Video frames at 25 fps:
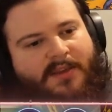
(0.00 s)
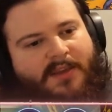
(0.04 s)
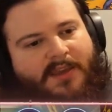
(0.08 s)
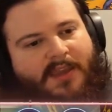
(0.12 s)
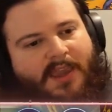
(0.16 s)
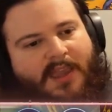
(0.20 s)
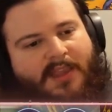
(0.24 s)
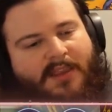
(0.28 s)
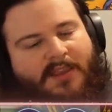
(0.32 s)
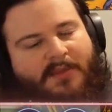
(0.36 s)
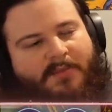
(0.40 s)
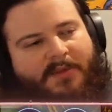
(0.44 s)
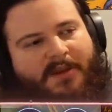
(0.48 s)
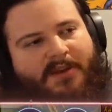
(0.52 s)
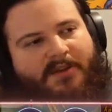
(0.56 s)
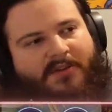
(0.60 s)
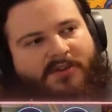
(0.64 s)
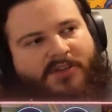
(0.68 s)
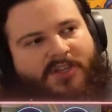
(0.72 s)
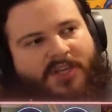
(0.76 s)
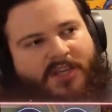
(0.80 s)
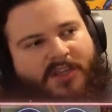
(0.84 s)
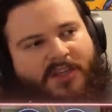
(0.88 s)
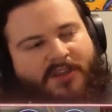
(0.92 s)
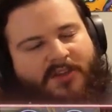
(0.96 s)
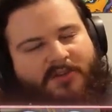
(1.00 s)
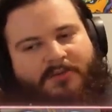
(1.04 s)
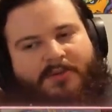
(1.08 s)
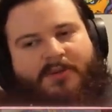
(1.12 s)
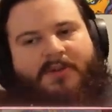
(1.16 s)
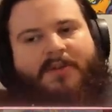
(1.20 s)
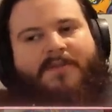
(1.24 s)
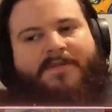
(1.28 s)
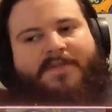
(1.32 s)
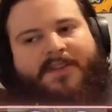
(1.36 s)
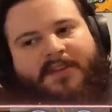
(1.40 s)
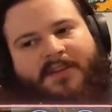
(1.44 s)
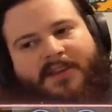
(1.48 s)
negate the Mirror Jade so we
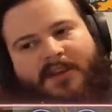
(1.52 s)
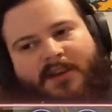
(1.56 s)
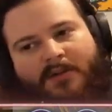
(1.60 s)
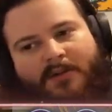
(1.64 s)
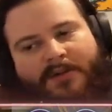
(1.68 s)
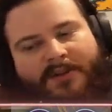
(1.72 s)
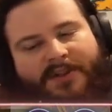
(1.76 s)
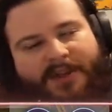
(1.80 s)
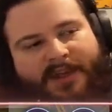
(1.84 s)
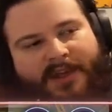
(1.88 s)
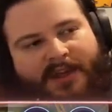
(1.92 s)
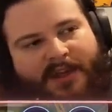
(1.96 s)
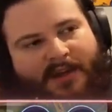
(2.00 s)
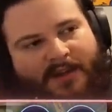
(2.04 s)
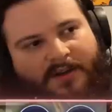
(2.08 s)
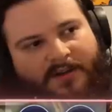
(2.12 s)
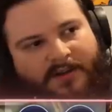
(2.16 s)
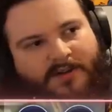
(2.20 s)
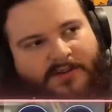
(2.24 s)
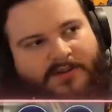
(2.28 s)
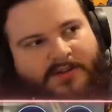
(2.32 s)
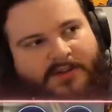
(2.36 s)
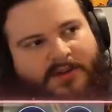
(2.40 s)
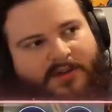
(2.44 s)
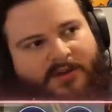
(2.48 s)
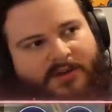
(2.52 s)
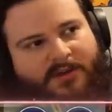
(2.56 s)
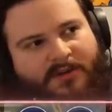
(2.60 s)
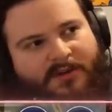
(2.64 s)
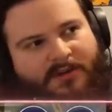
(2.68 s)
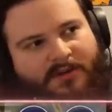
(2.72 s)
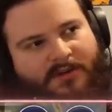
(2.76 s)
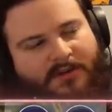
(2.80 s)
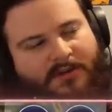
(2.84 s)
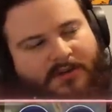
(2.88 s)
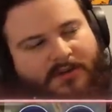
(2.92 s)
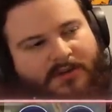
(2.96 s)
don't have to deal with it on our turn.